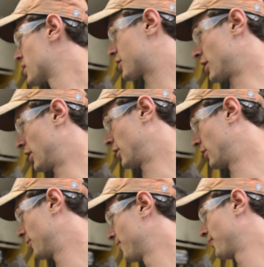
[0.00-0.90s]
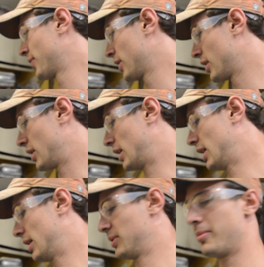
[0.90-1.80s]
So
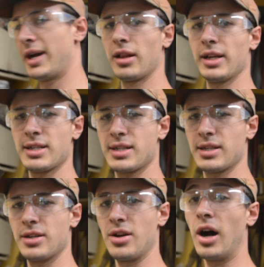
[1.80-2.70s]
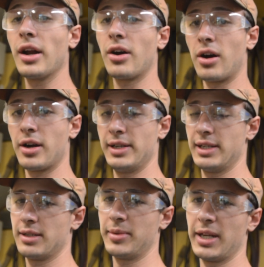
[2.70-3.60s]
the metal is not
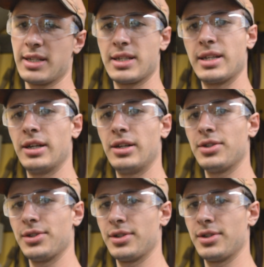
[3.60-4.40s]
hardened, but it's still